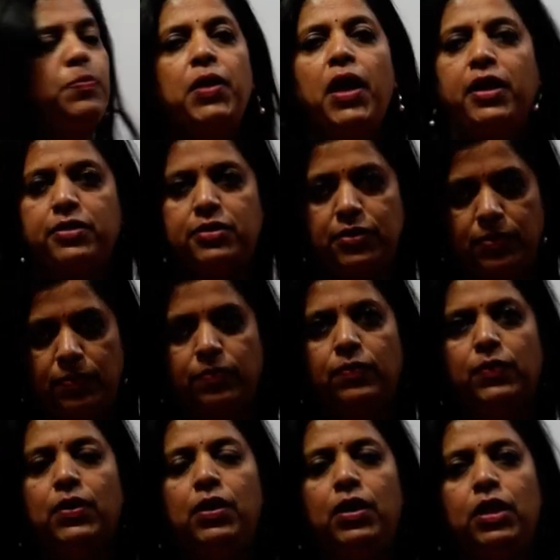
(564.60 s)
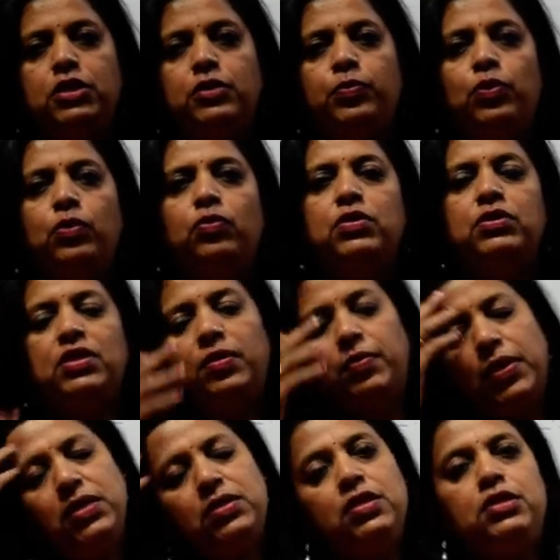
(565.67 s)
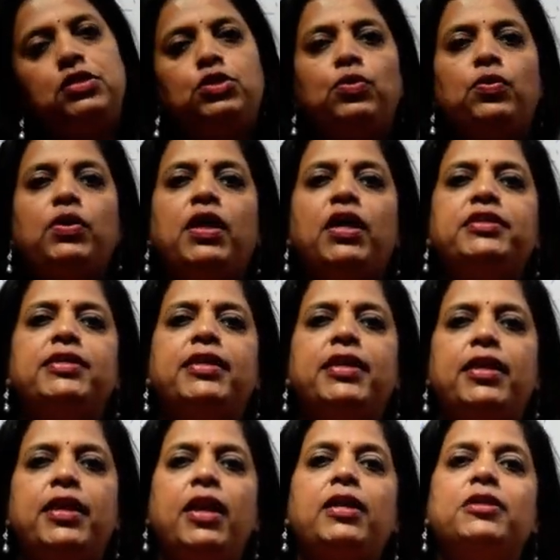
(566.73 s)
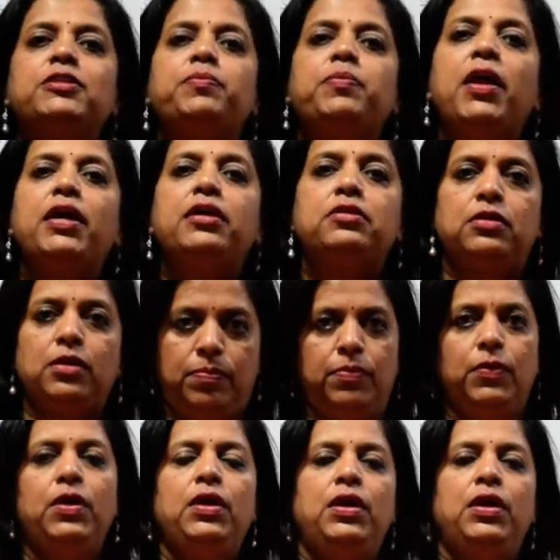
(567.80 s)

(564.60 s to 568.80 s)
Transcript: Plantarum. His book was named as Historia Generalis Plantarum.